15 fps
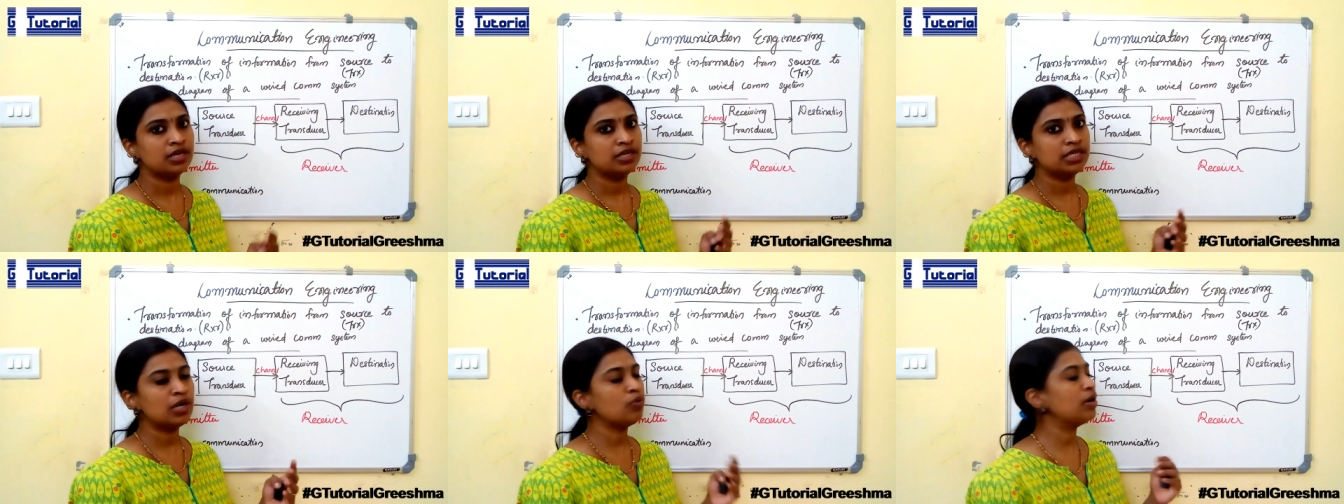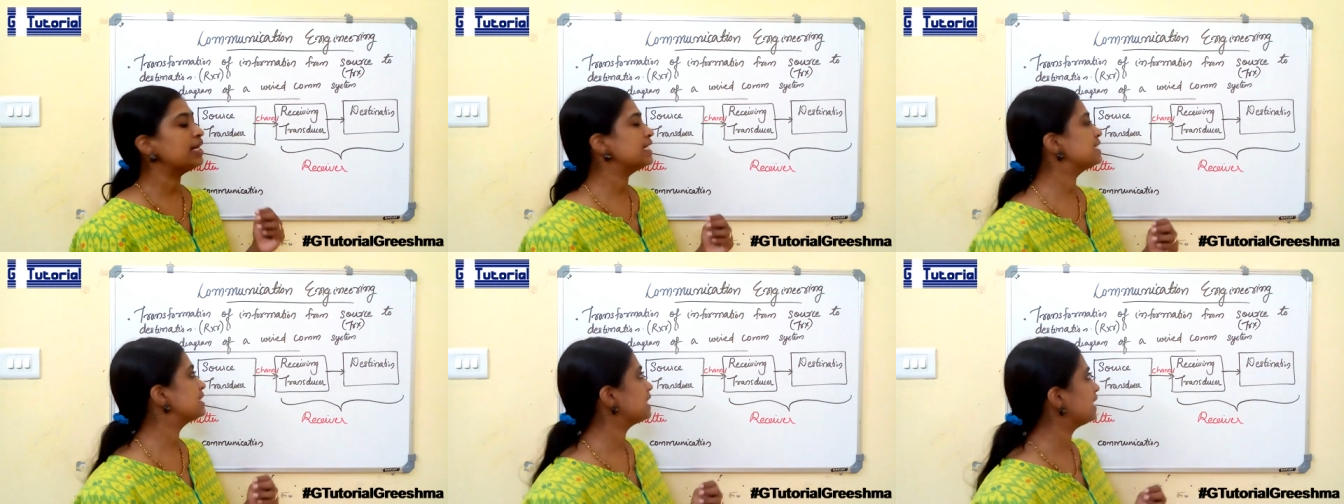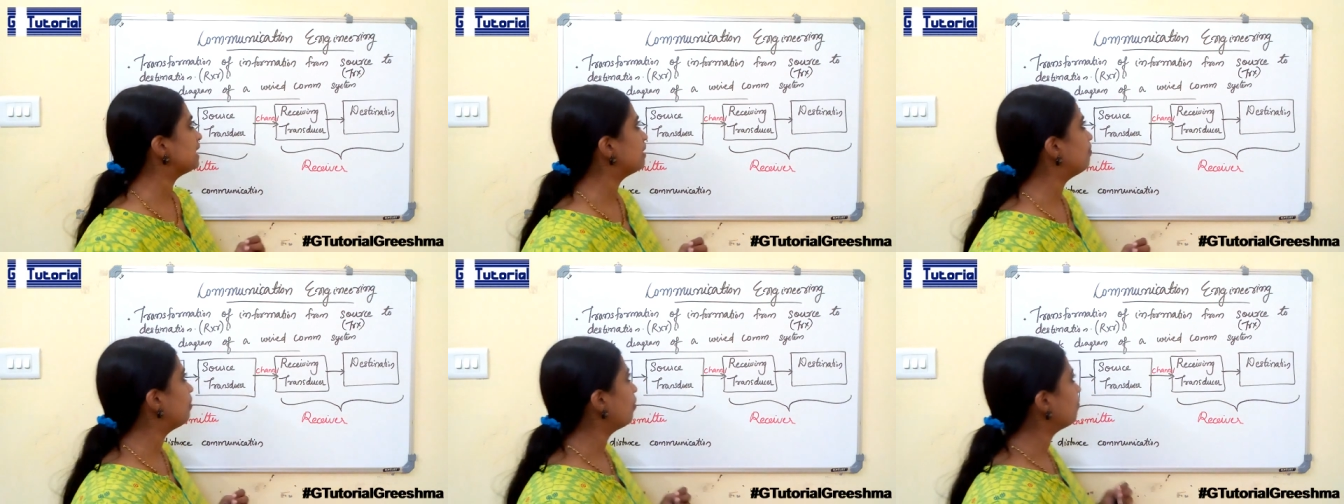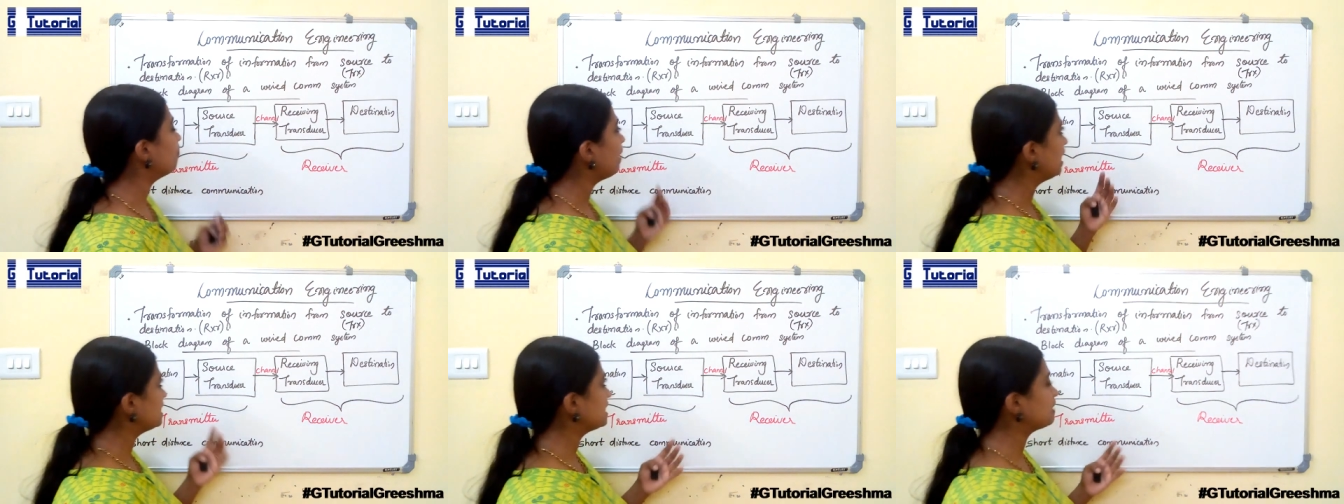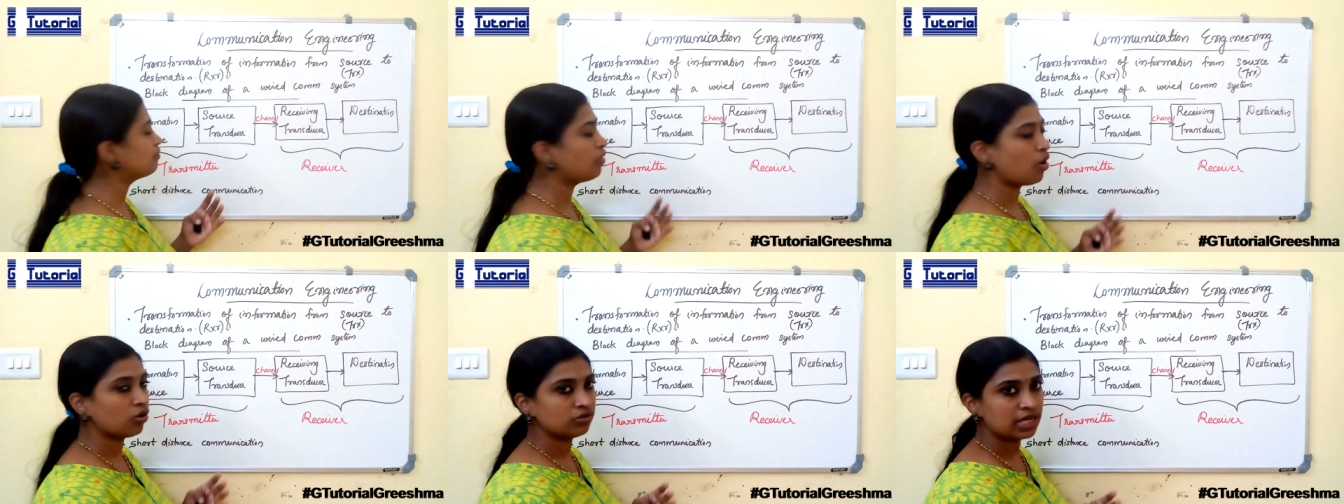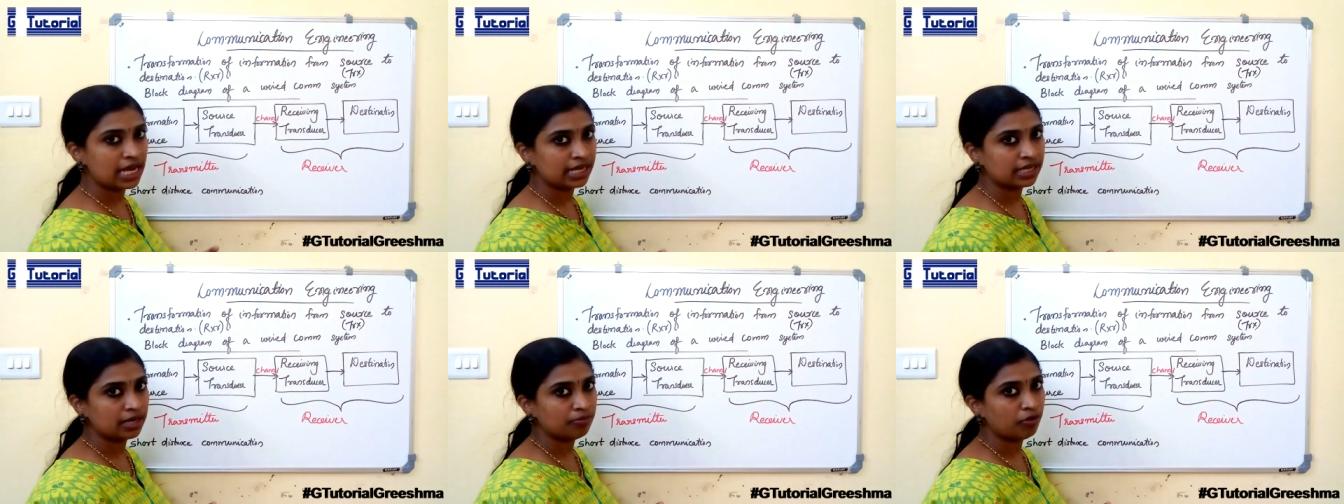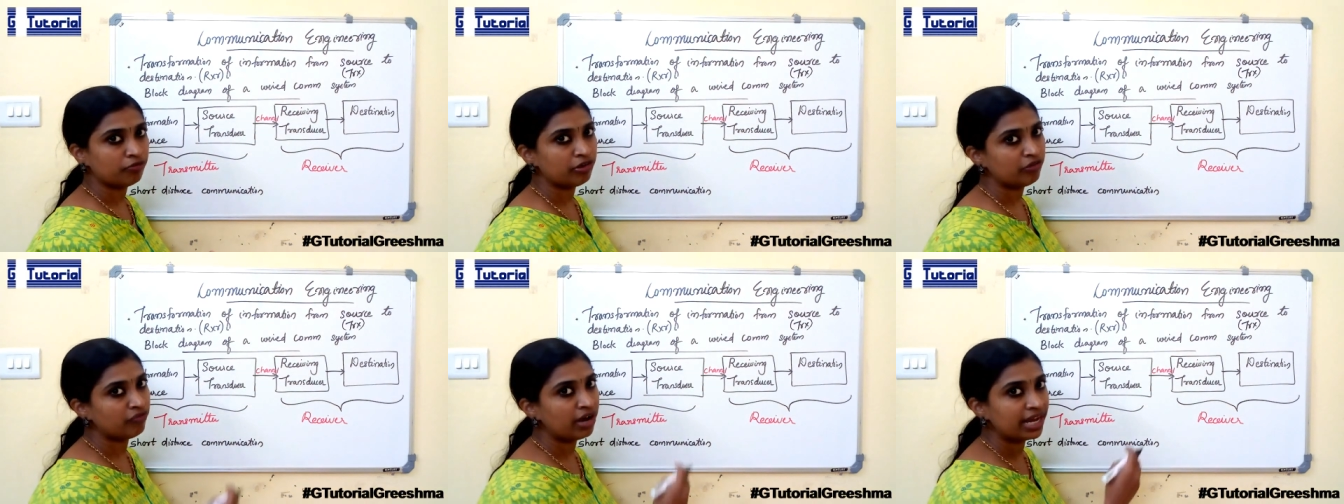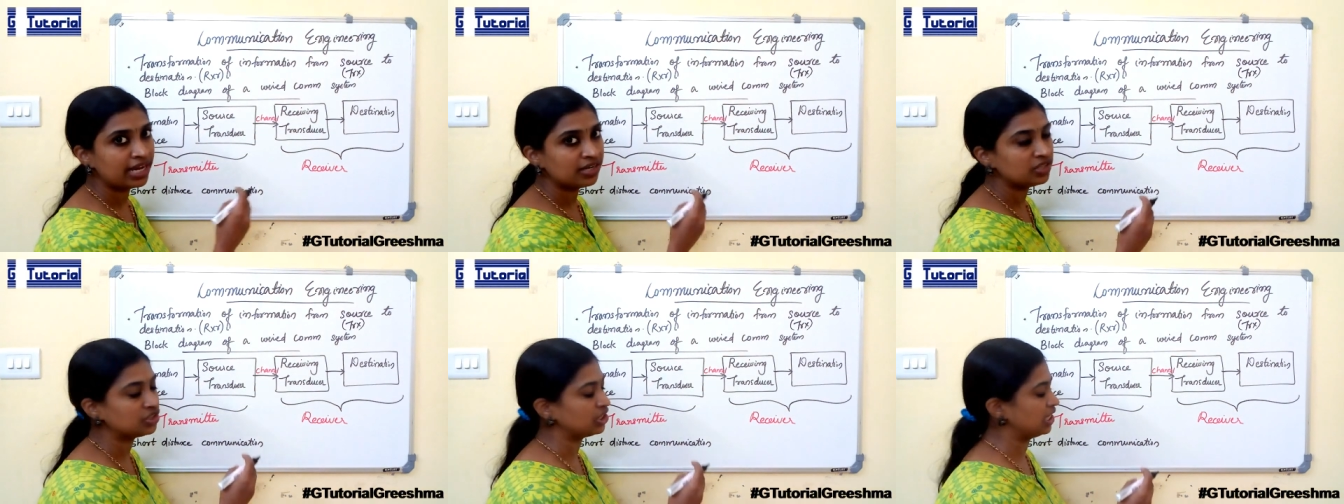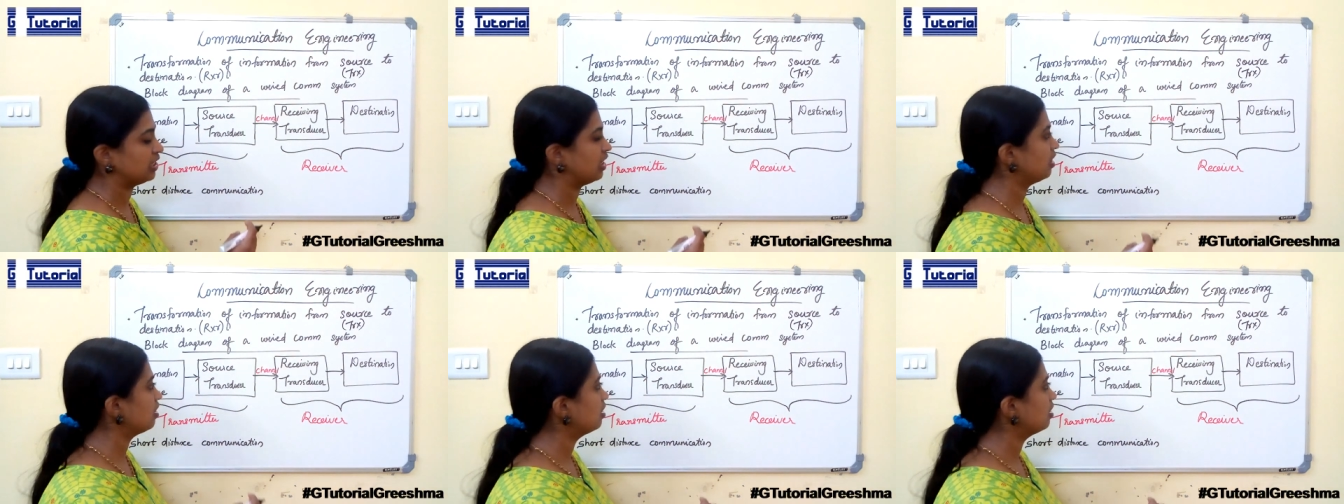Now let us see the basic block diagram of a wired channel.